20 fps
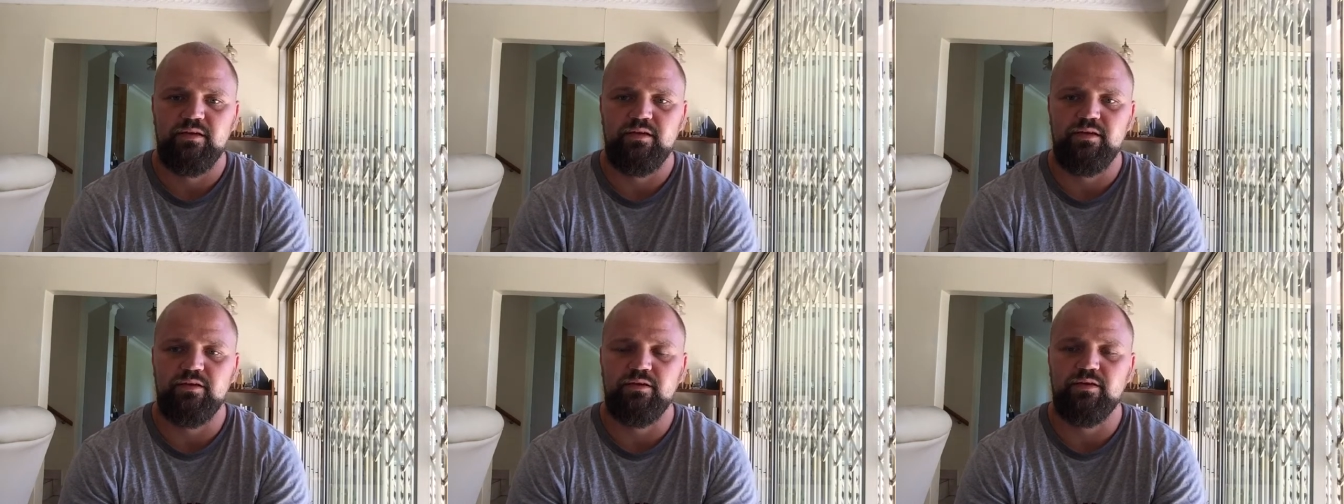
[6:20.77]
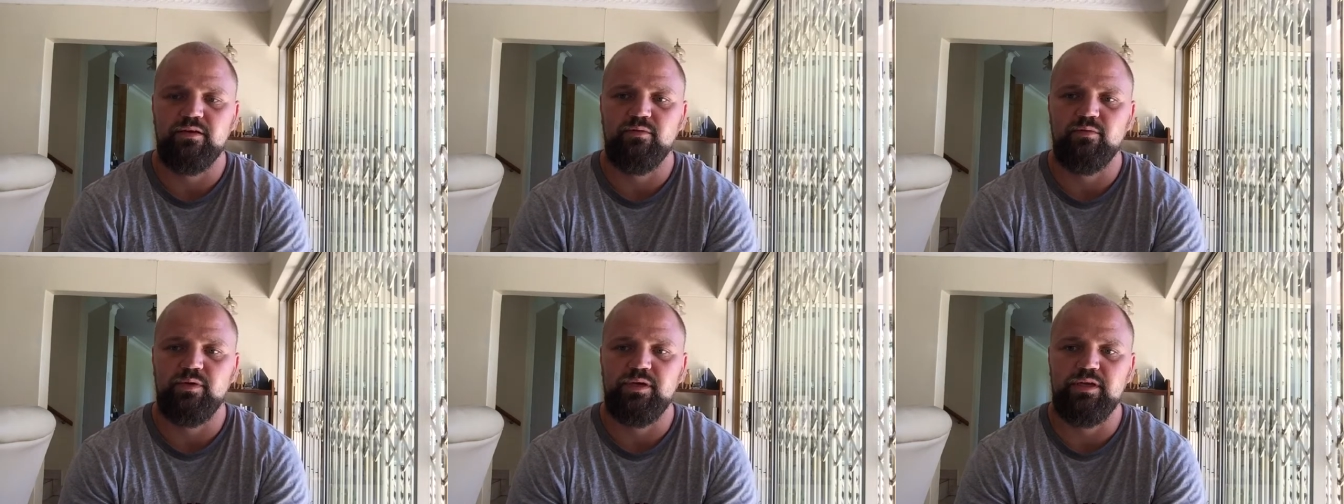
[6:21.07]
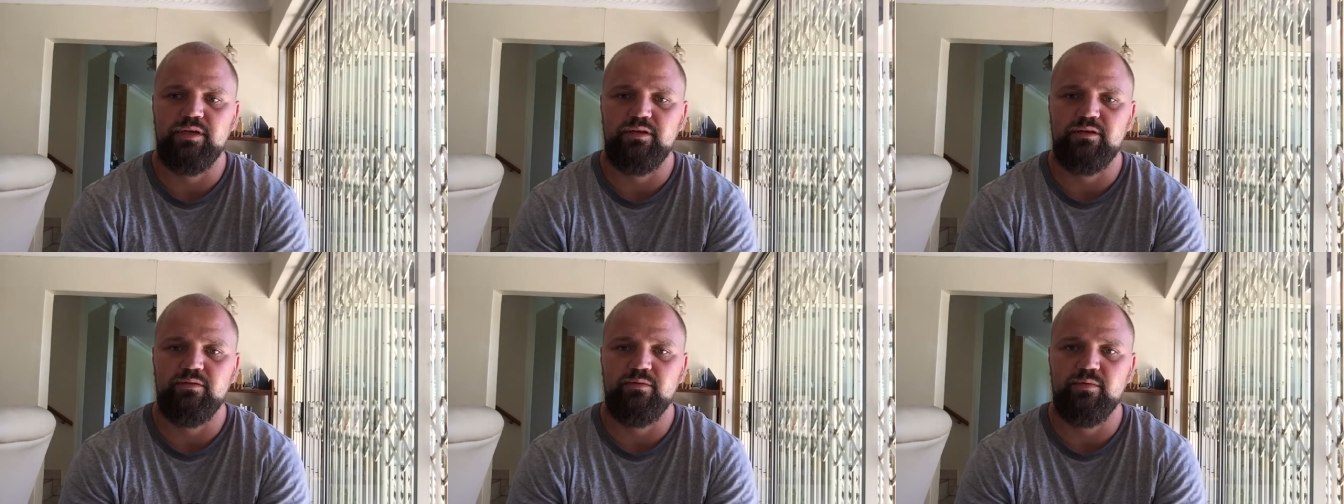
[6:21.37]
you know,
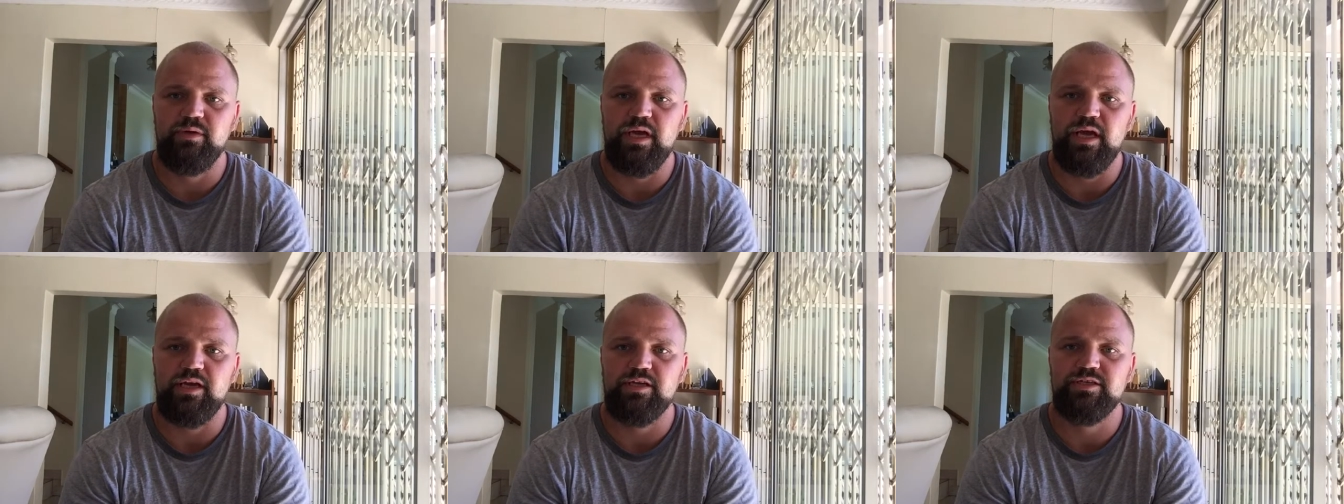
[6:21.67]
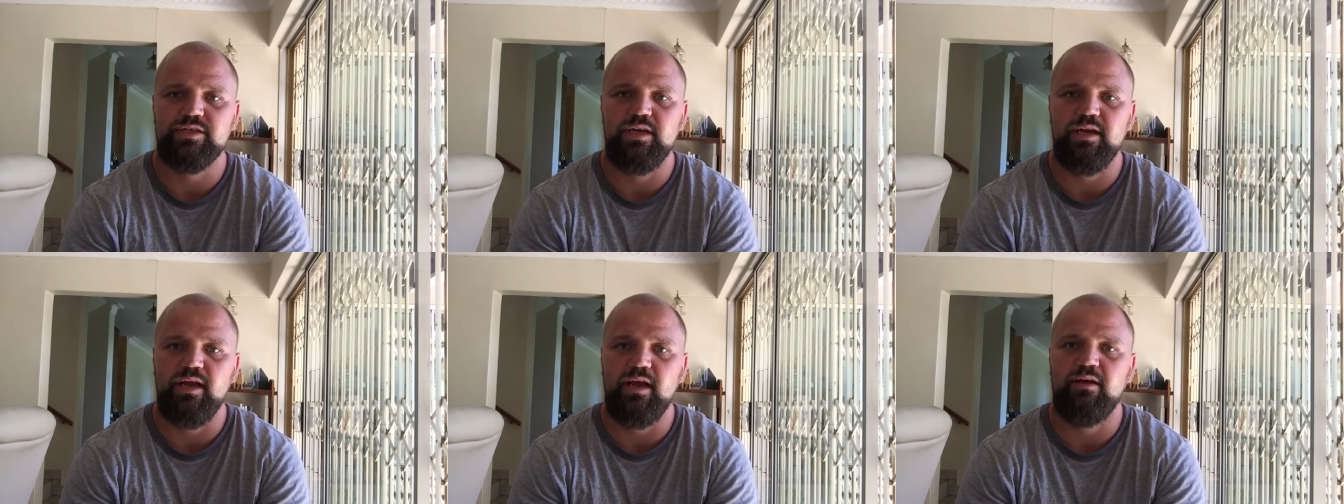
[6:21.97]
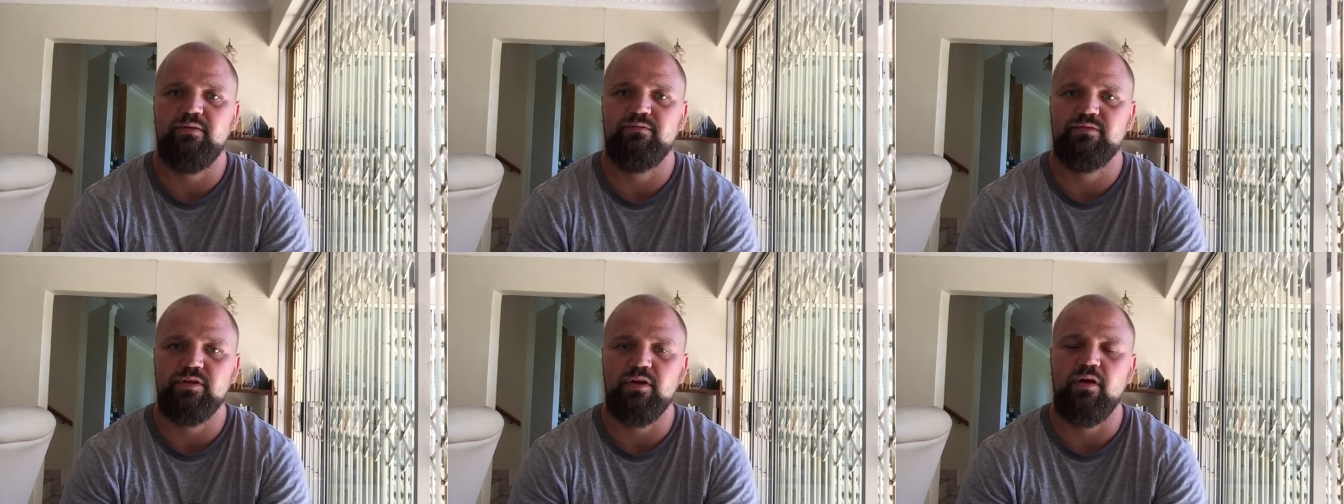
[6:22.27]
we, we actually
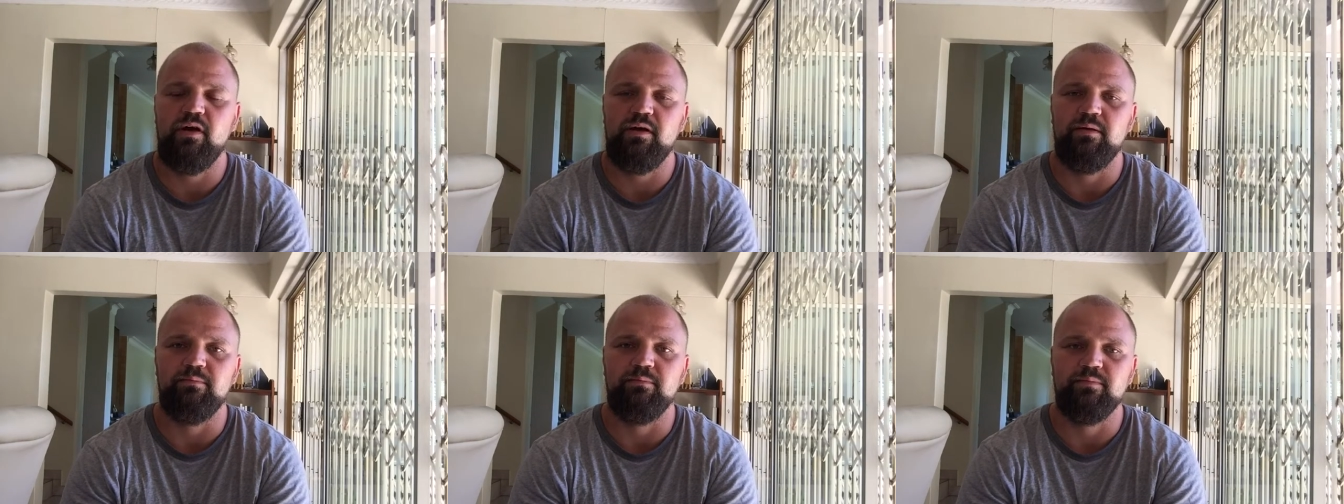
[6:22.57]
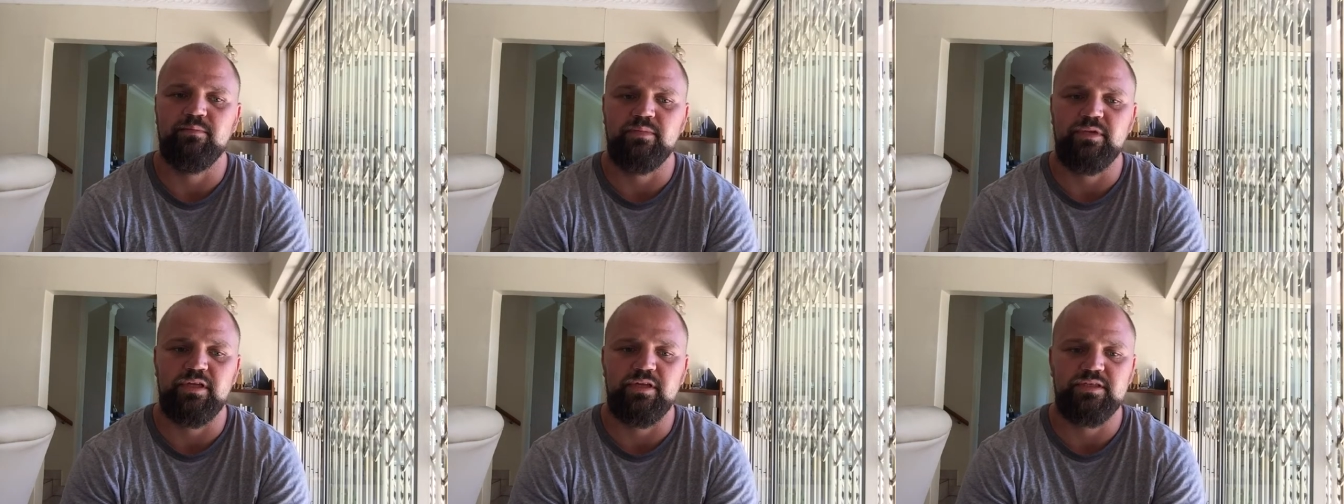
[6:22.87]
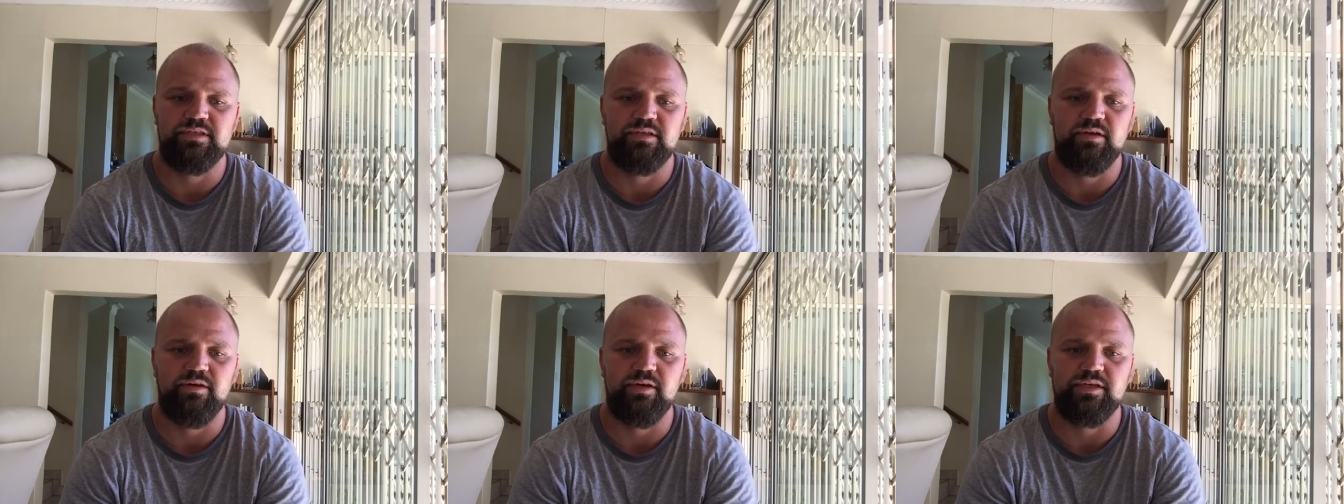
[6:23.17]
have time.
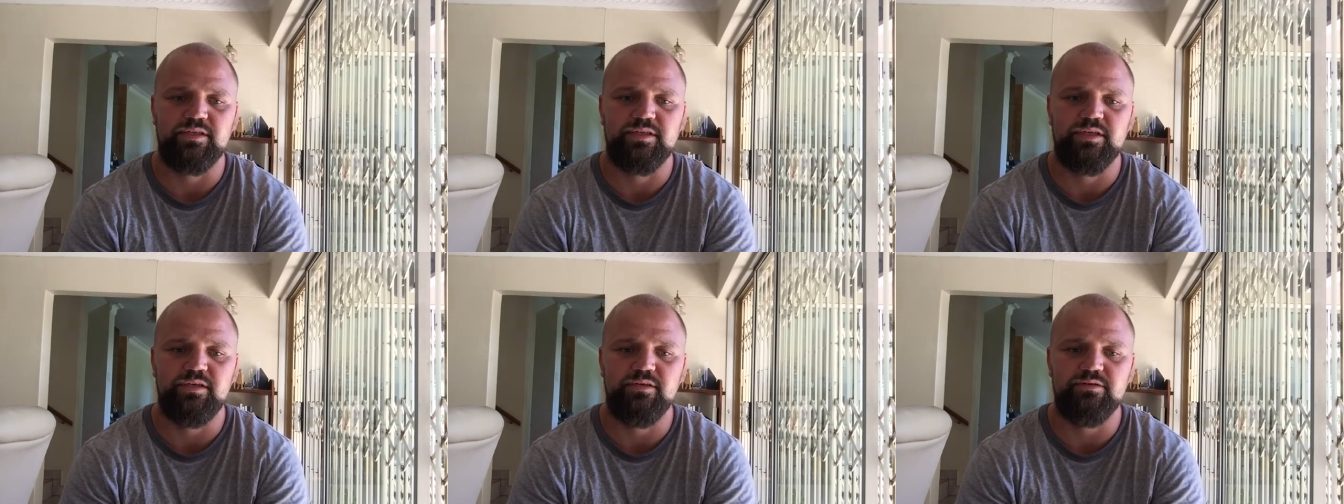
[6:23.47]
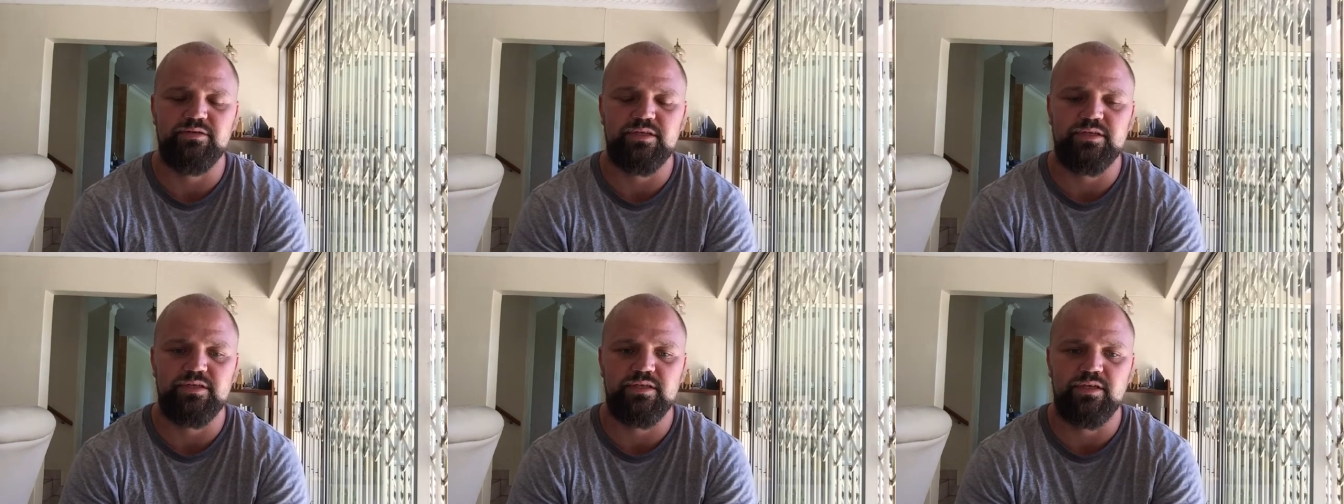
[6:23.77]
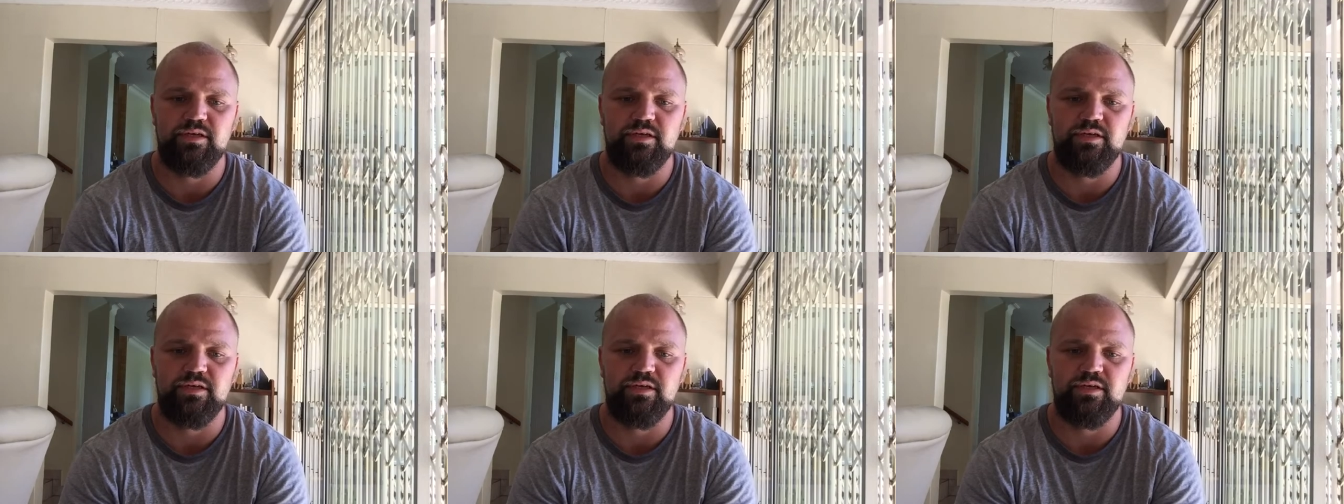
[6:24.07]
There's no excuses